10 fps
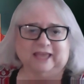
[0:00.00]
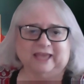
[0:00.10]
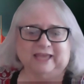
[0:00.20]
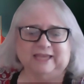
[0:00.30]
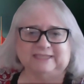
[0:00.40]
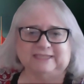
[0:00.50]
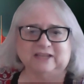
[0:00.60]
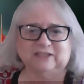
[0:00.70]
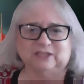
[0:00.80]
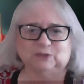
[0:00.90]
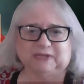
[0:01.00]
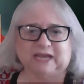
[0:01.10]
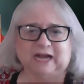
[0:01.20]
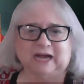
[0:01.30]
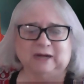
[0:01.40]
His house had
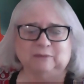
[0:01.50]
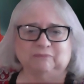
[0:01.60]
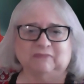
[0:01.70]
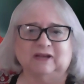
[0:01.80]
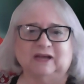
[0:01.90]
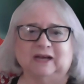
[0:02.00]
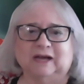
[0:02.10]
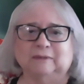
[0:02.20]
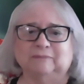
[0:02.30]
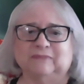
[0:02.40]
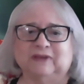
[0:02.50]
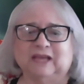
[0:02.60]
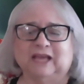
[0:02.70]
become um,